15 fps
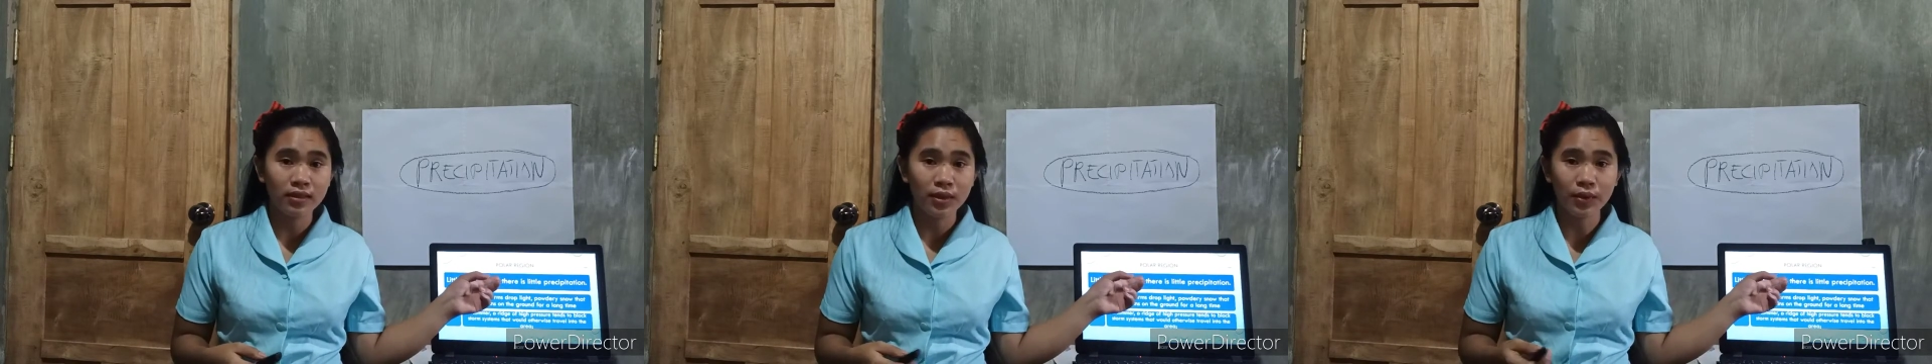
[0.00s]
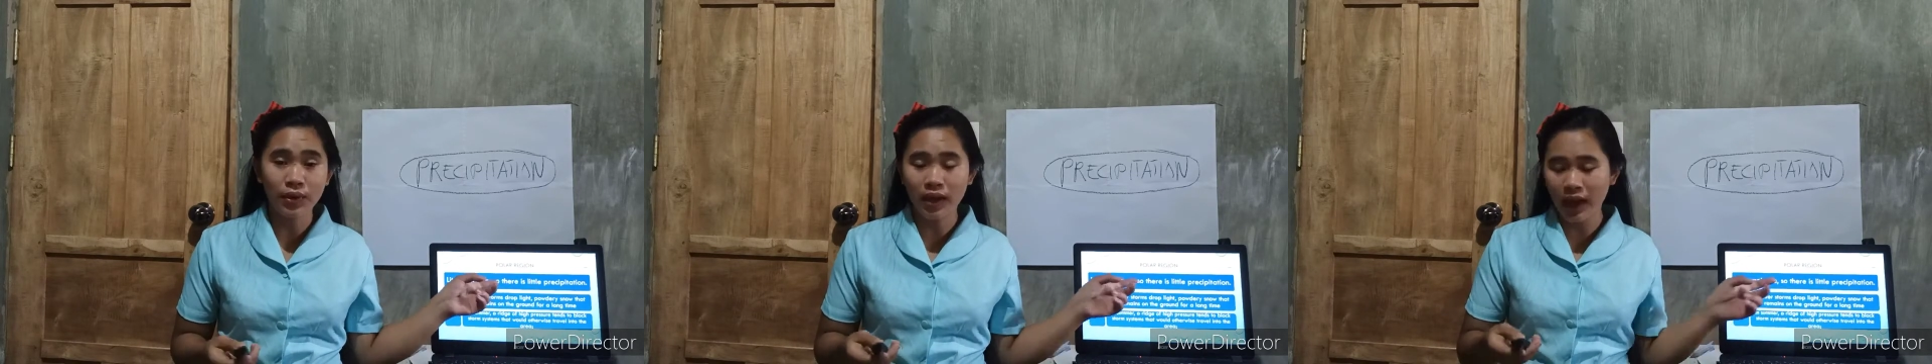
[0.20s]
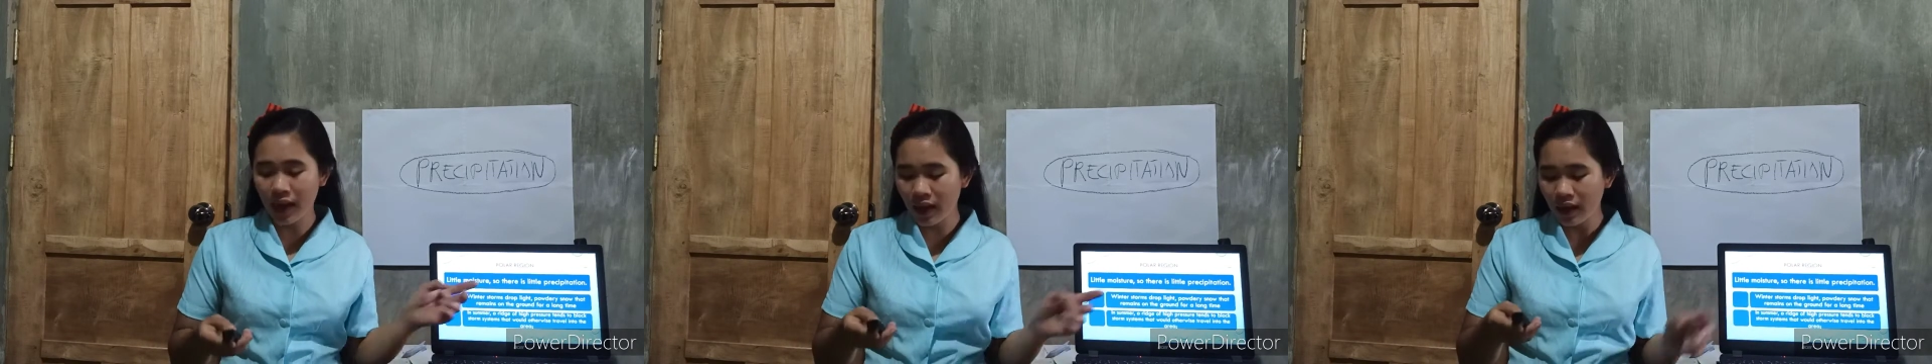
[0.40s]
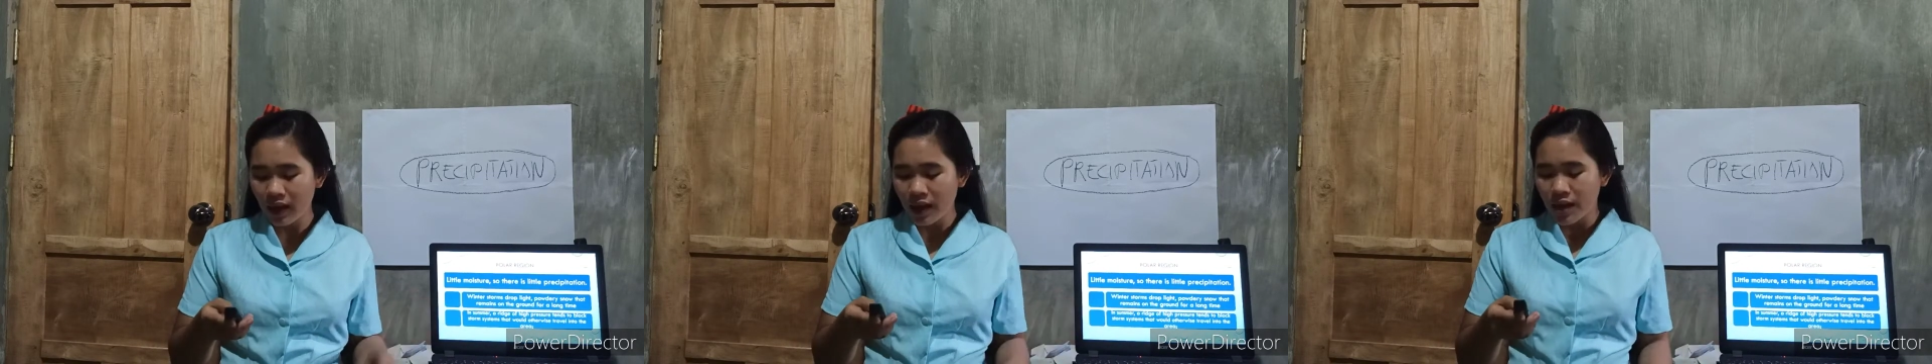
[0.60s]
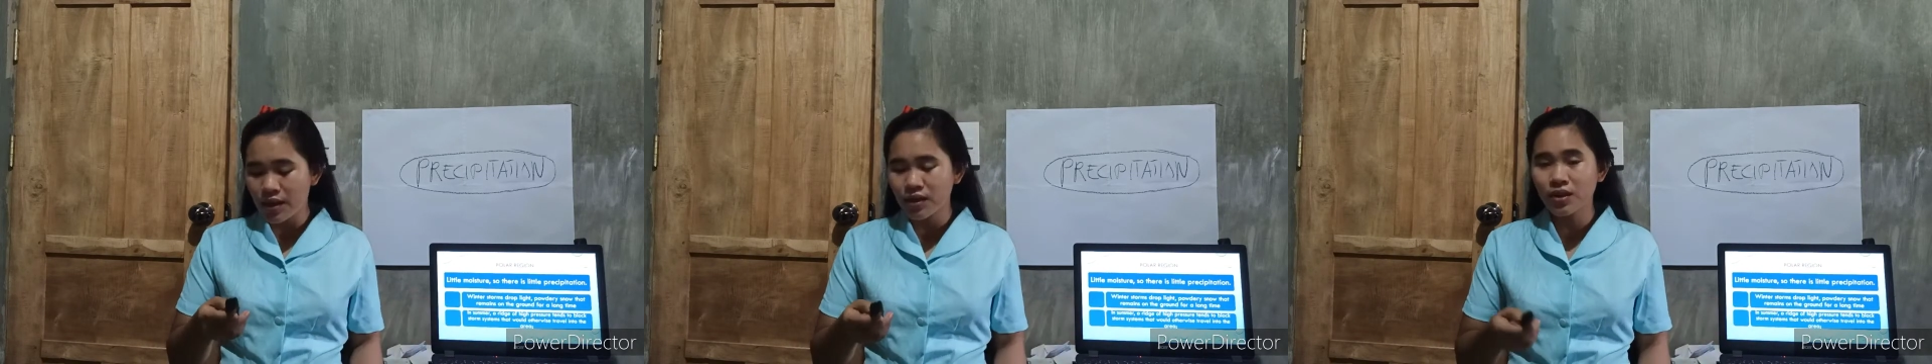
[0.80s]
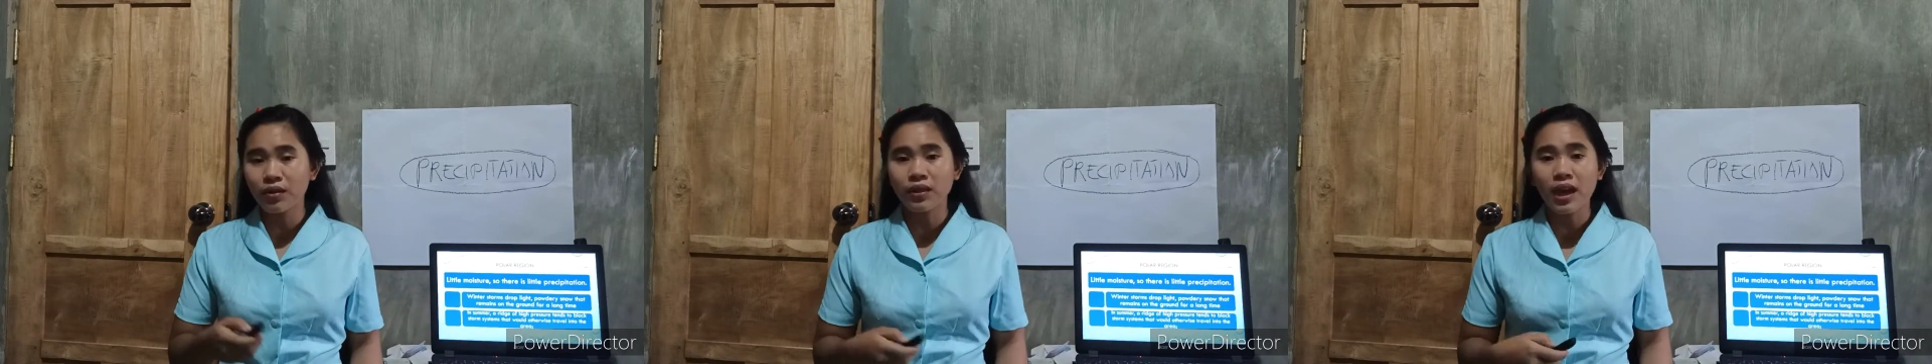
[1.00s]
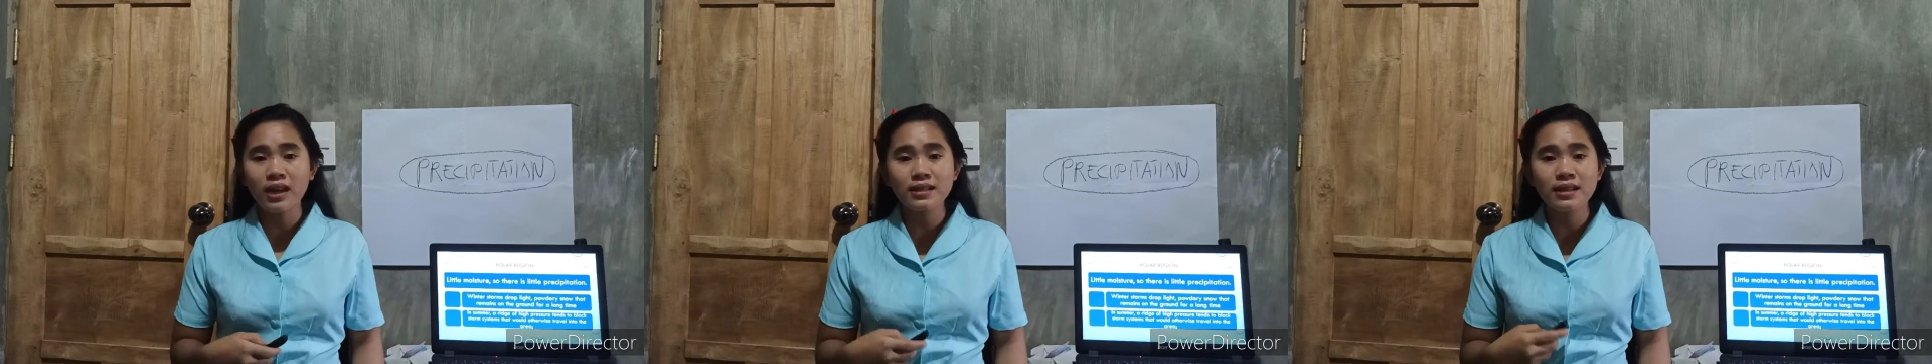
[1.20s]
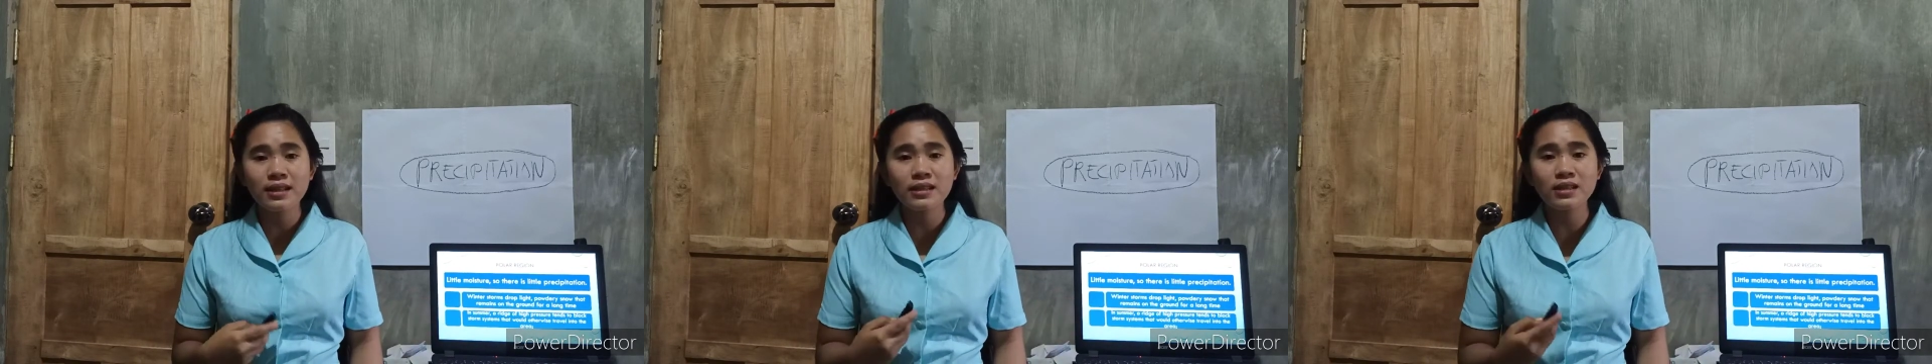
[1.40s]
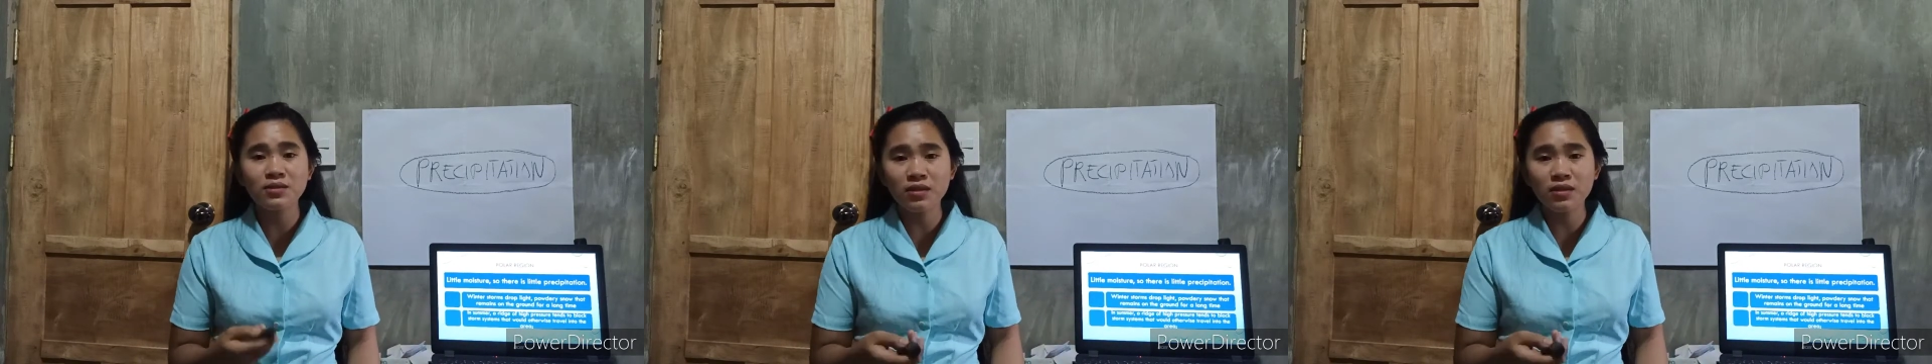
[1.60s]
Okay, so next let's